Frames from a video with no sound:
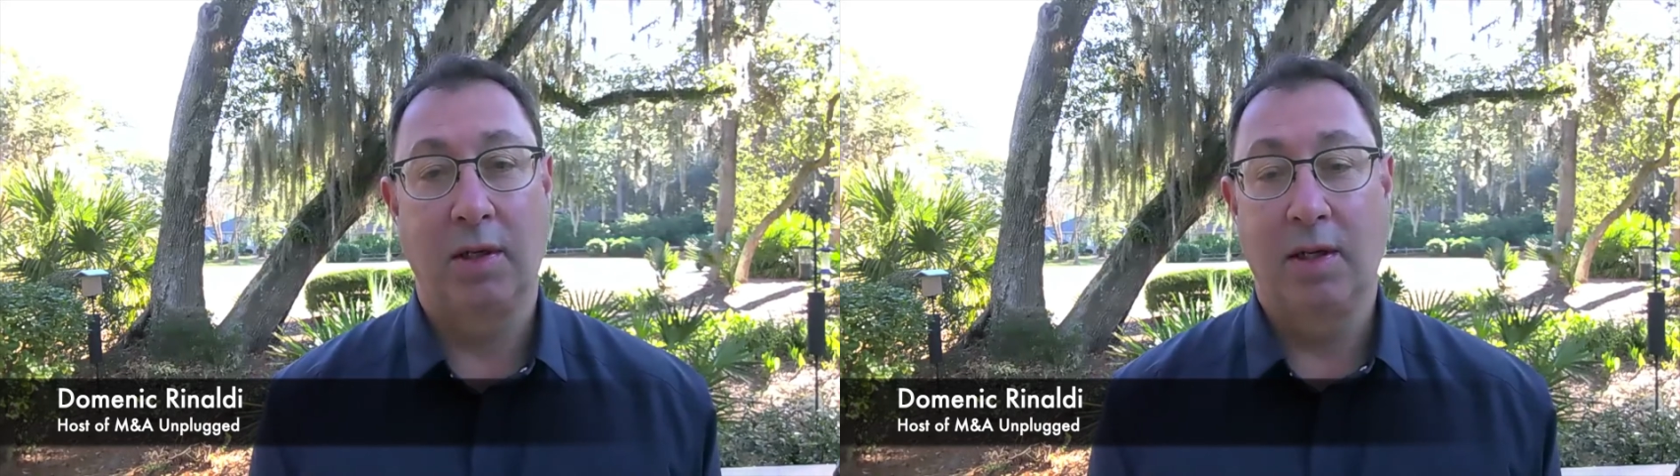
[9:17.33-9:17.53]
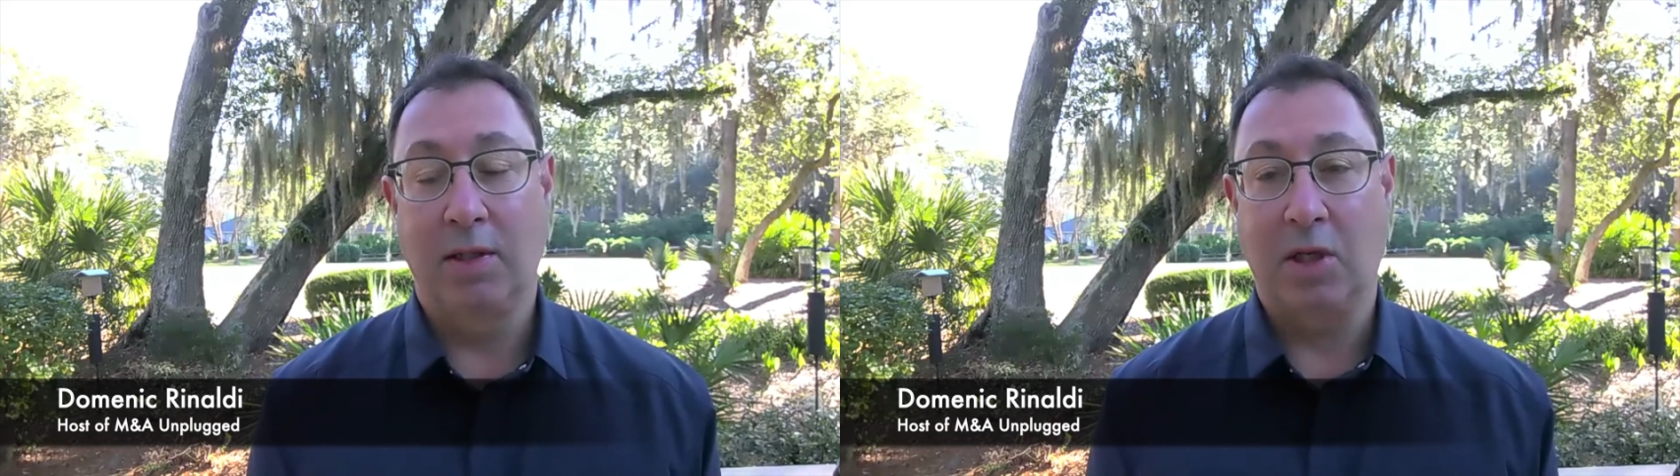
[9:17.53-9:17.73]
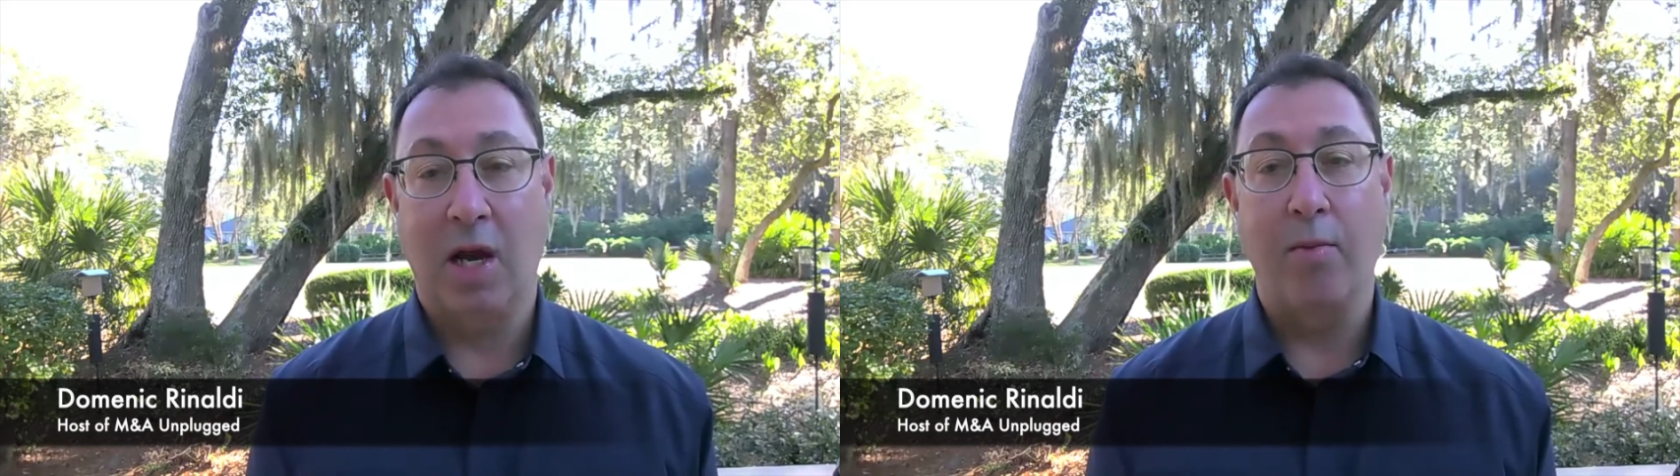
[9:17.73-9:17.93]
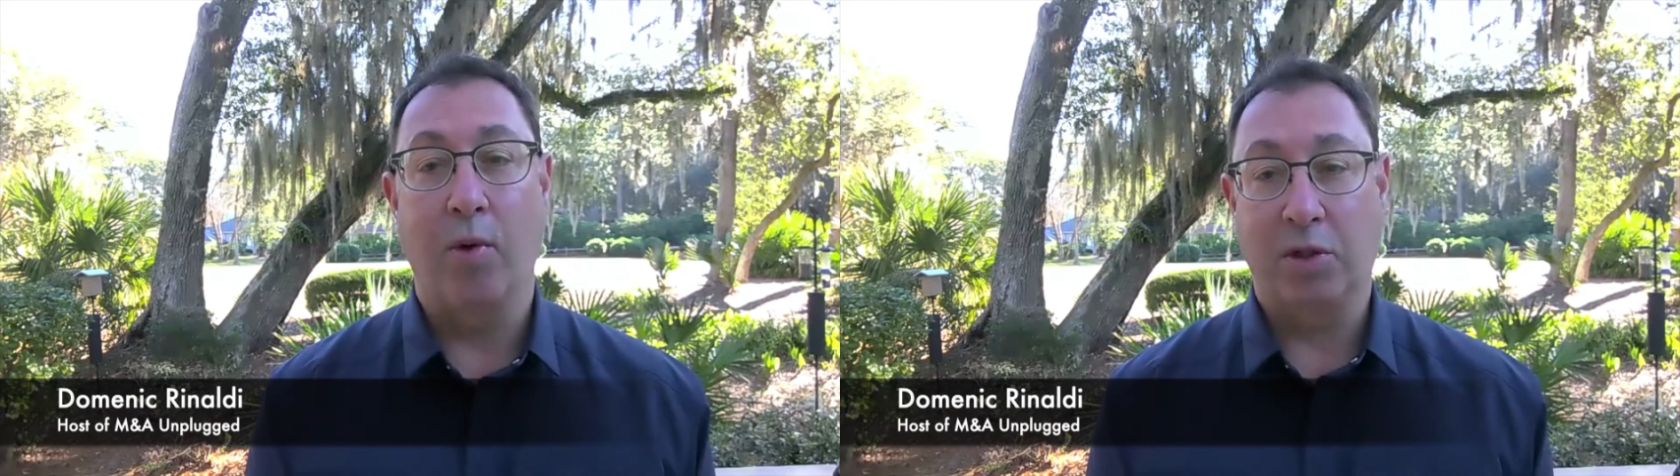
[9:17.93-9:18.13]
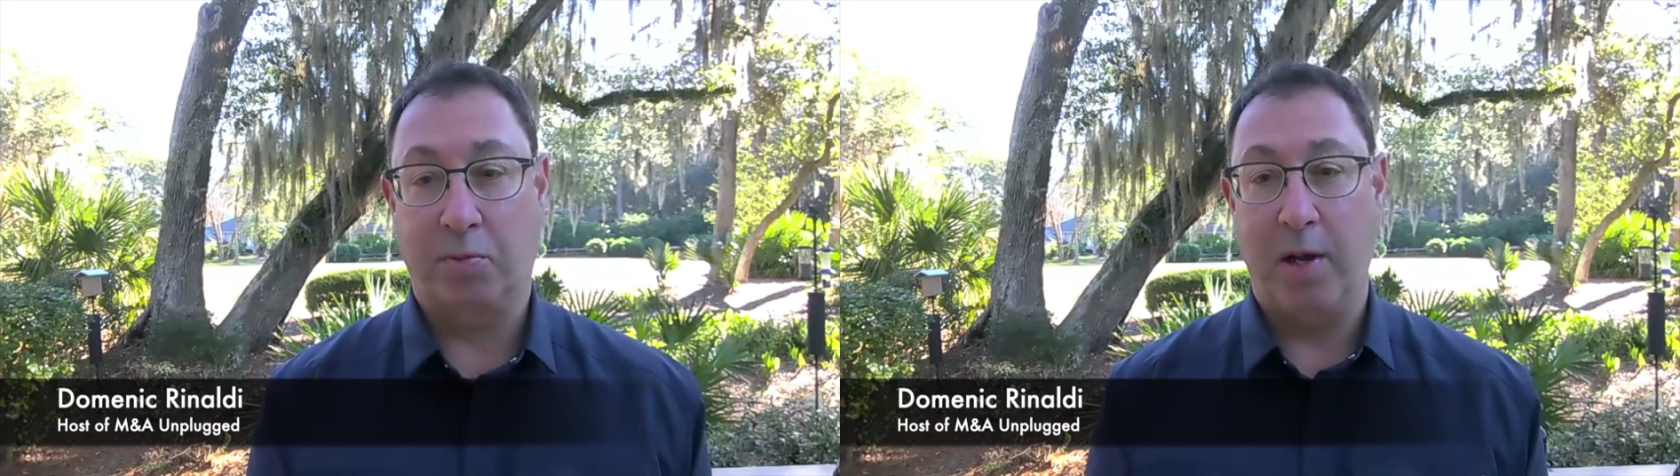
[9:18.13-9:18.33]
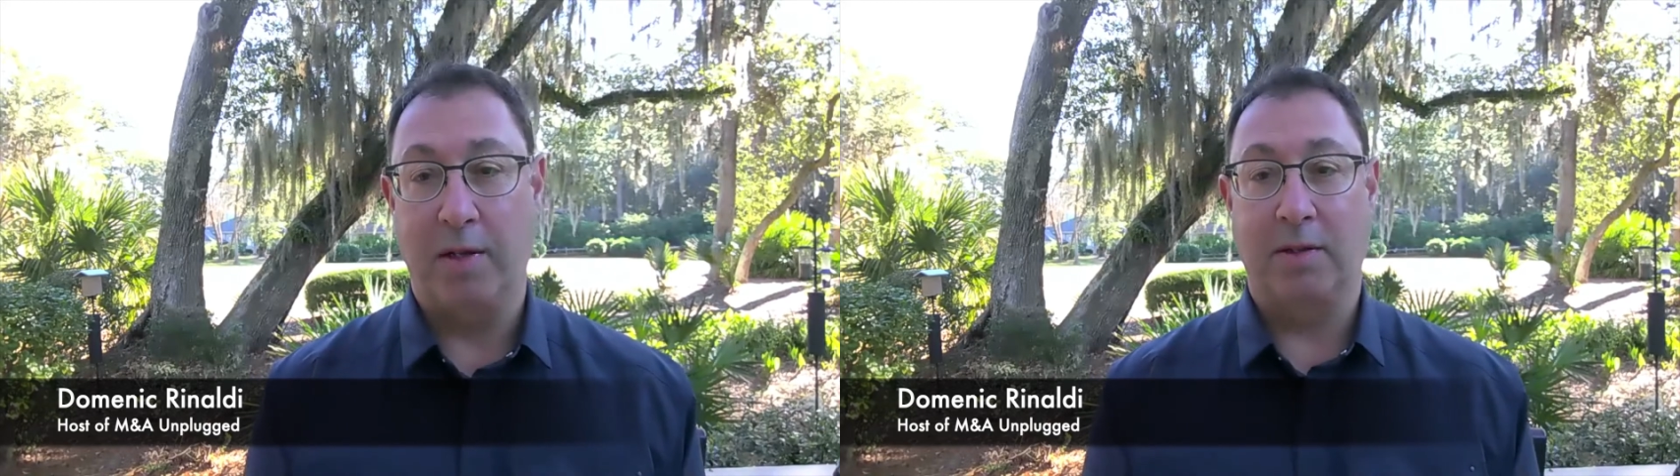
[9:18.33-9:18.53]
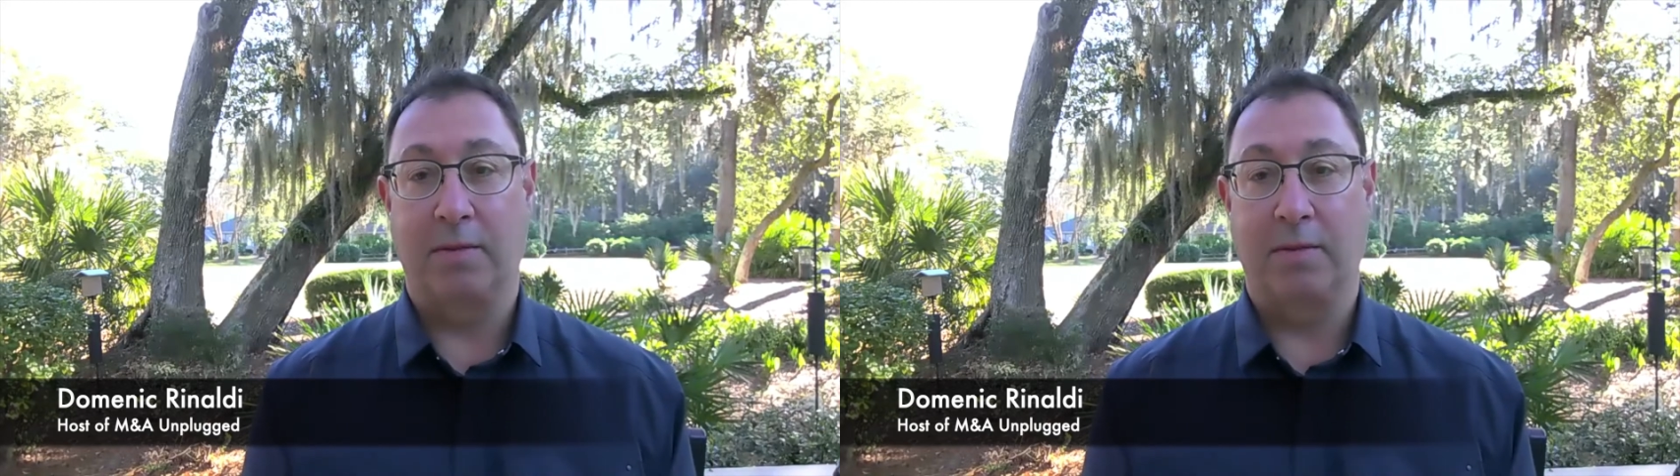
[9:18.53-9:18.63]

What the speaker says: is time well spent.